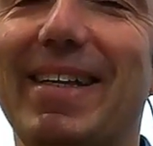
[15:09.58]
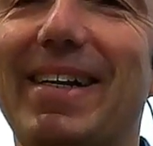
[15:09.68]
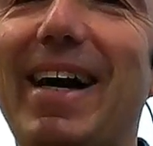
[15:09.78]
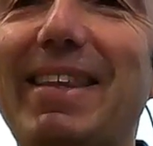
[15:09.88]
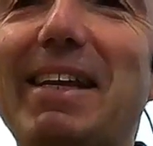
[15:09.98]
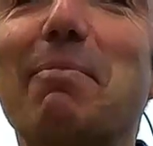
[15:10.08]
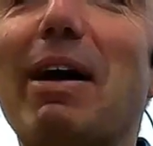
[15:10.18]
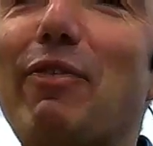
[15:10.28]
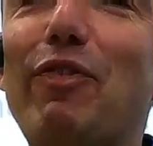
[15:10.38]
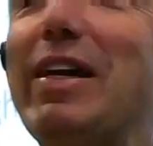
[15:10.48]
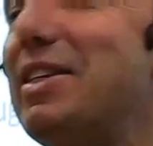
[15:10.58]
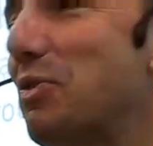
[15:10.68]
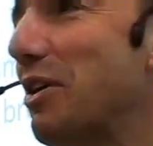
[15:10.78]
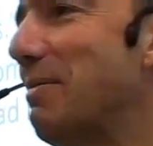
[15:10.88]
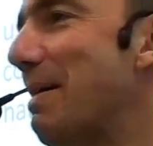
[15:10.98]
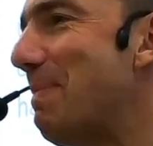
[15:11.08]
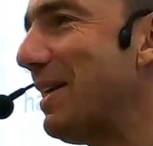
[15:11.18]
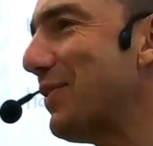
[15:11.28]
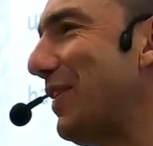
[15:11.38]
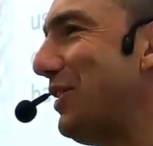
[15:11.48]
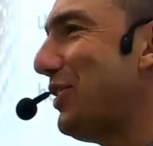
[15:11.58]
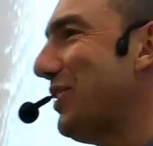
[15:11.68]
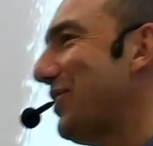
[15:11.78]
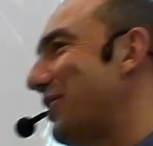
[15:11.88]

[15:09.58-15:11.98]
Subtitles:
I think my feet are one of my best features.